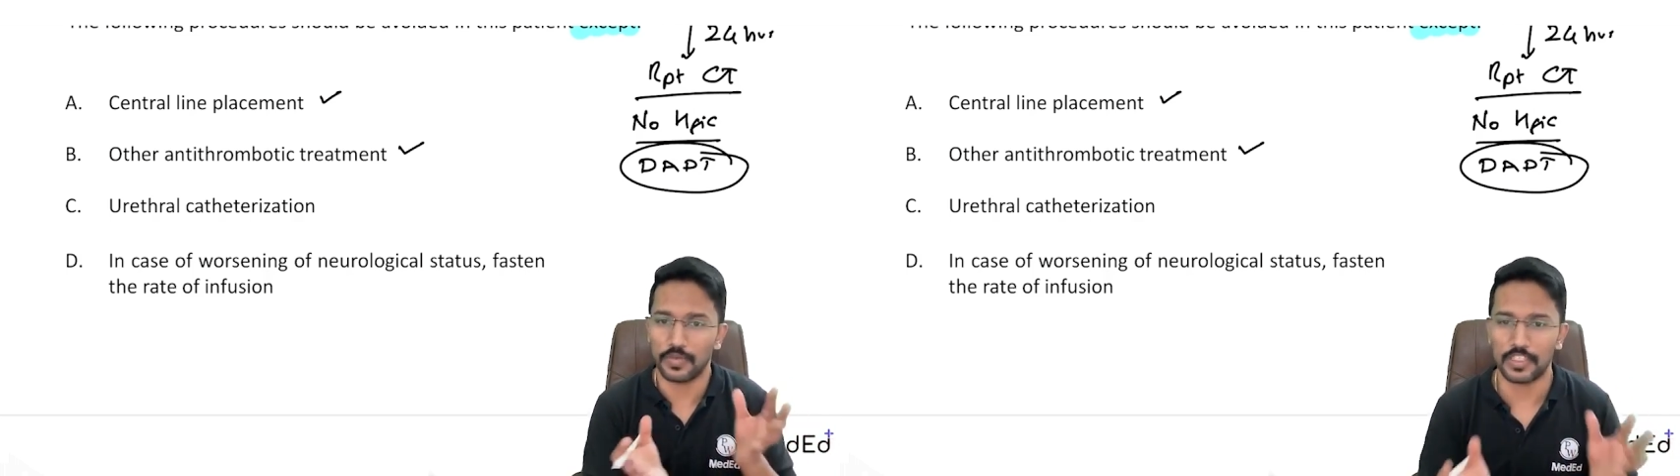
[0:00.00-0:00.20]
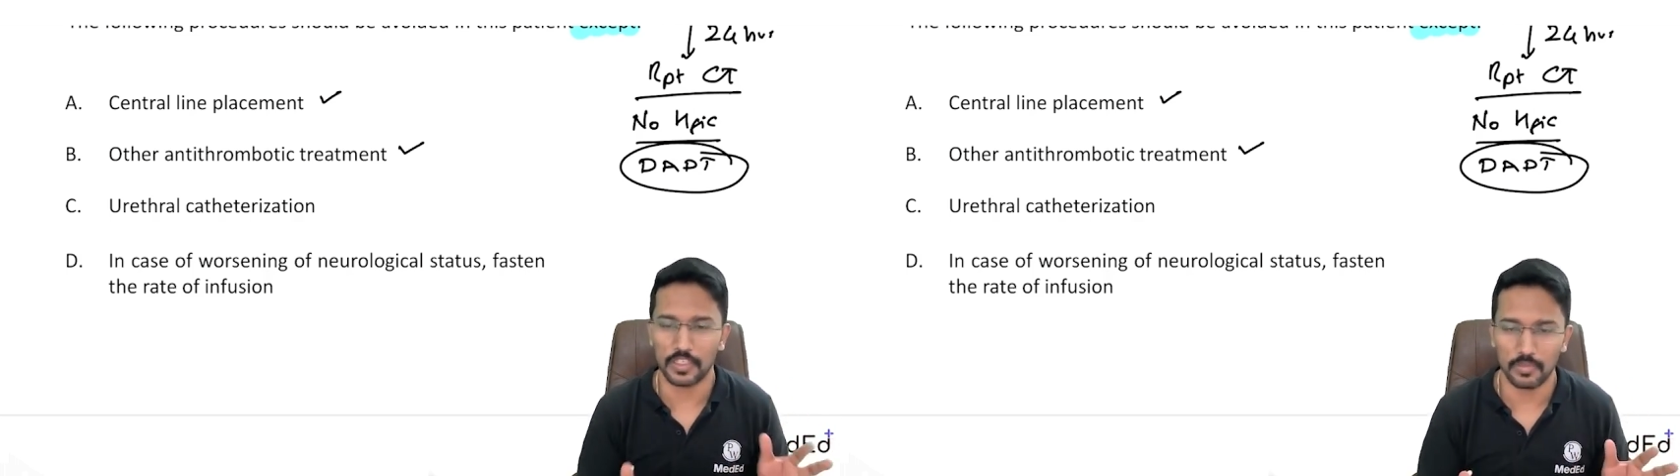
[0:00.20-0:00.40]

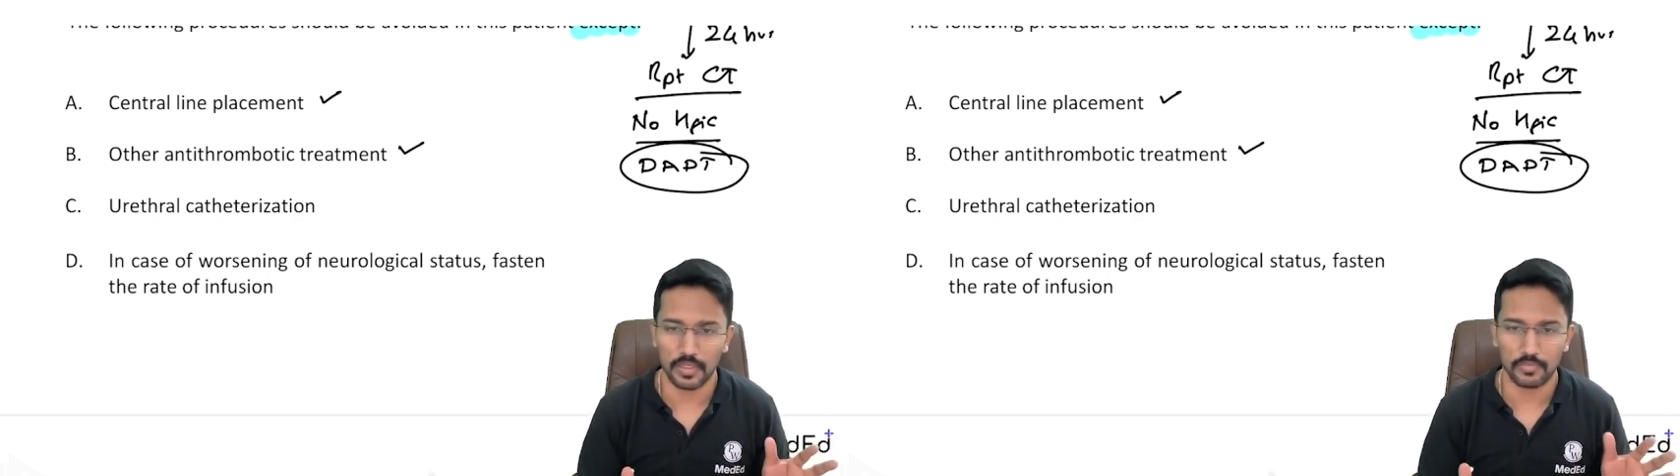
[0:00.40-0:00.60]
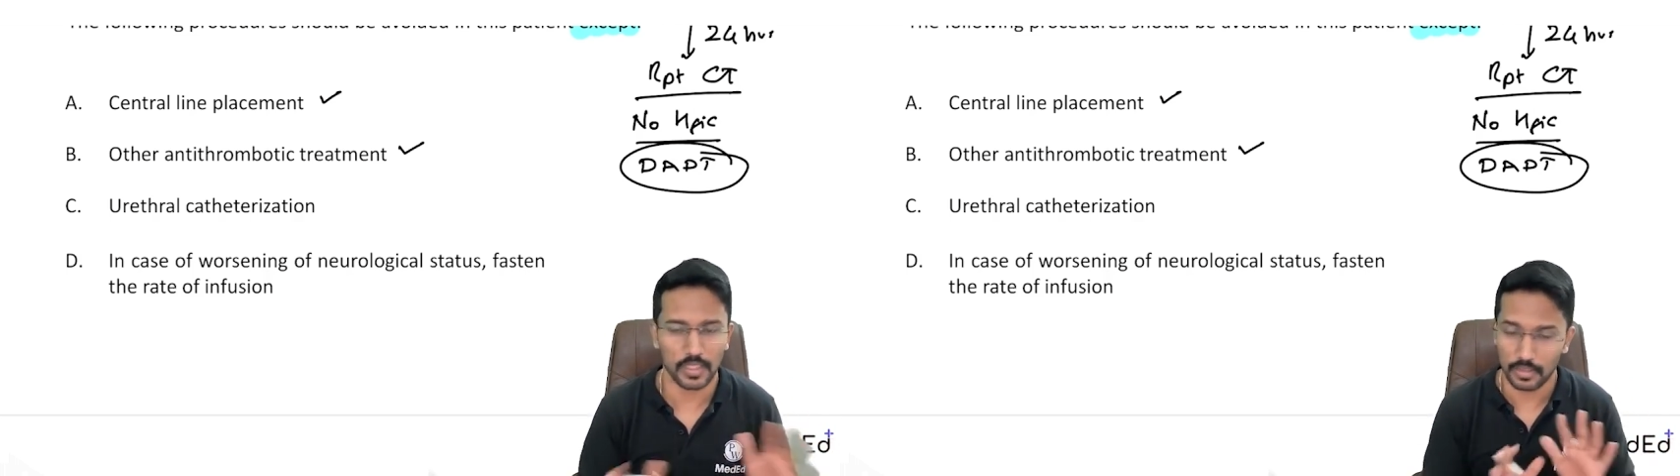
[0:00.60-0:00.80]

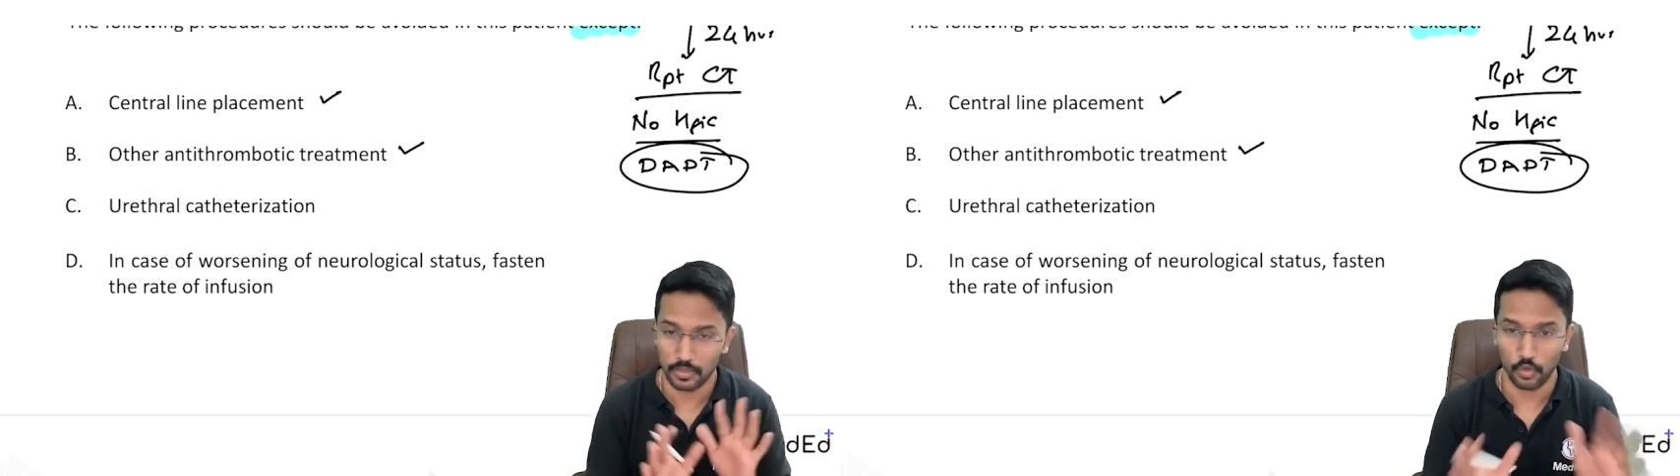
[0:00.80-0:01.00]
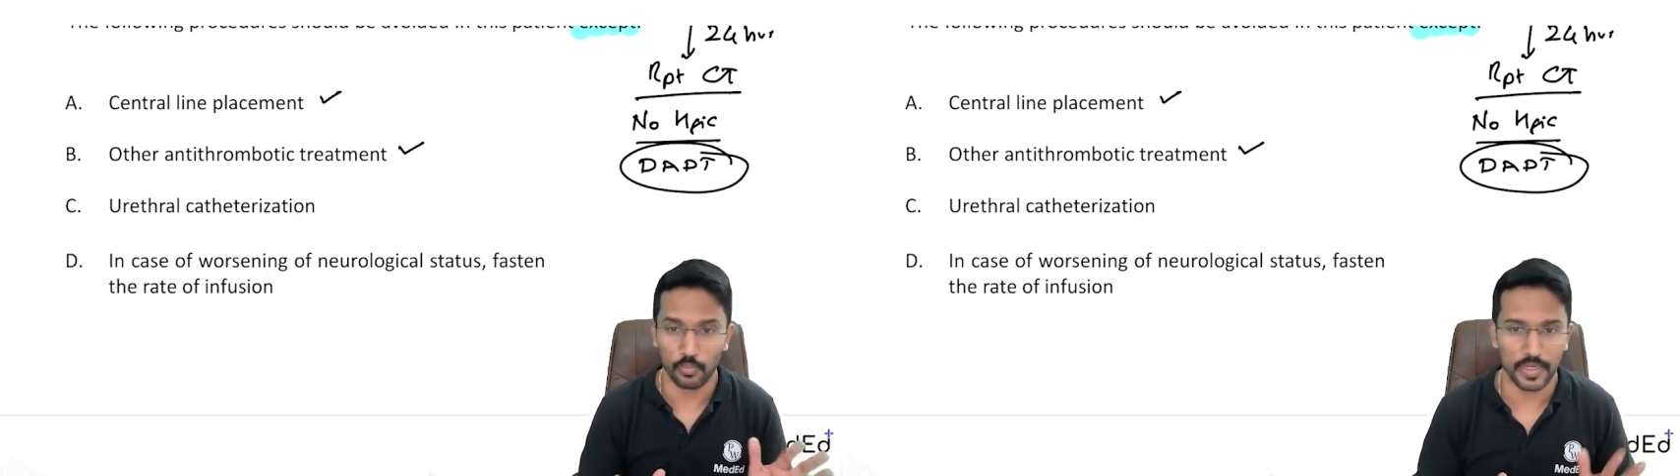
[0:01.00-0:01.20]
ischemia, but
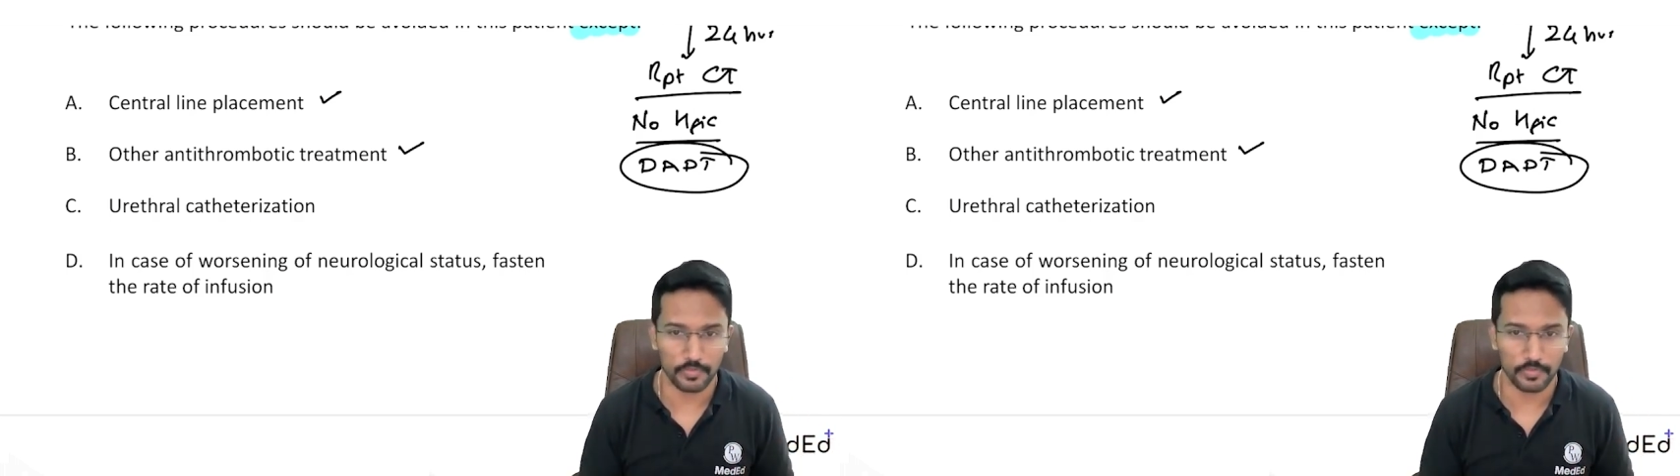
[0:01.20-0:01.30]
no bleed